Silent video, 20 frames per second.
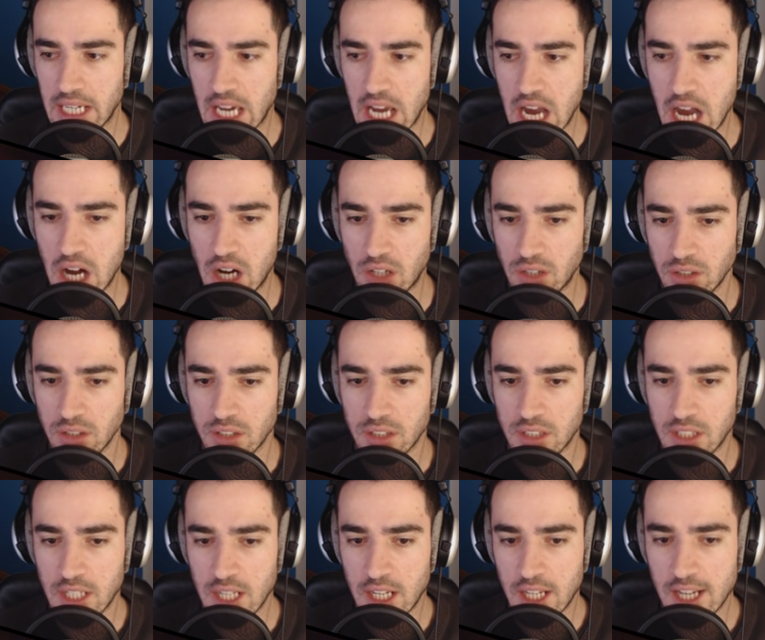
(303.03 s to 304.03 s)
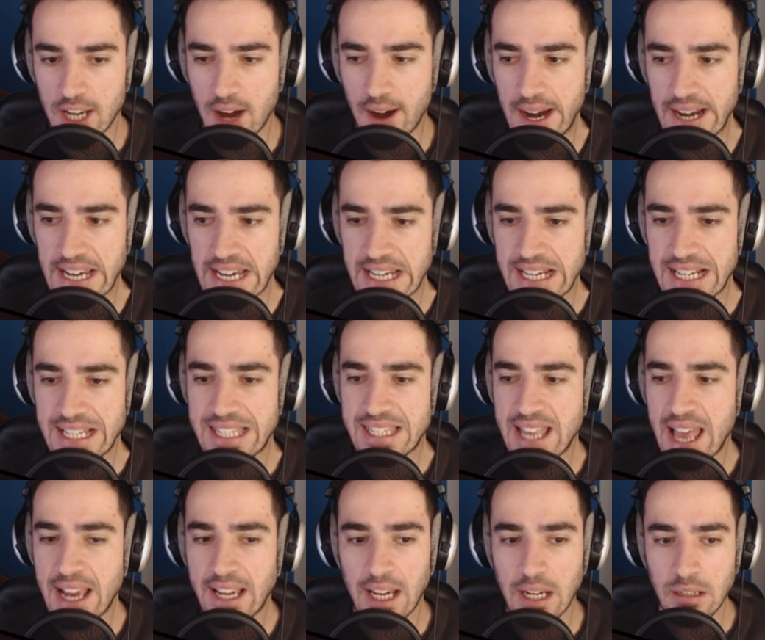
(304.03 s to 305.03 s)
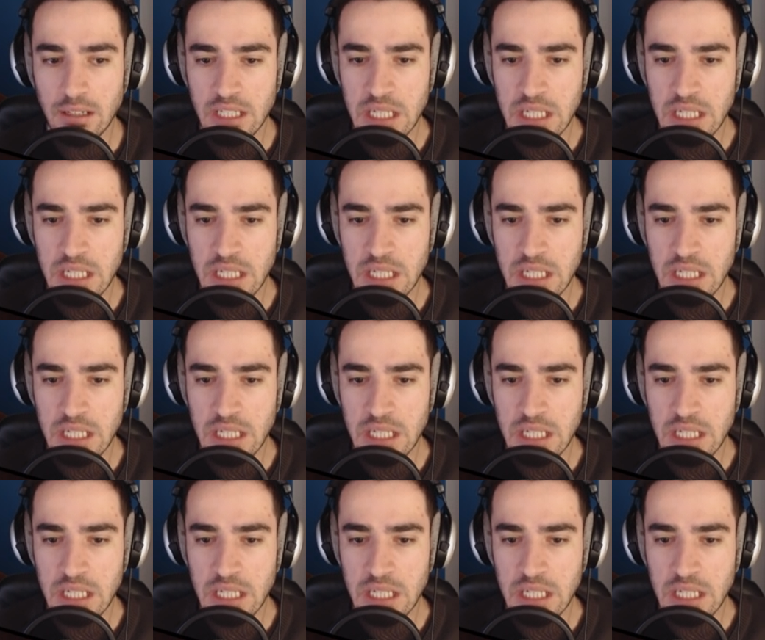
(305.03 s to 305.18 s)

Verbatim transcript: go. Now I need a second.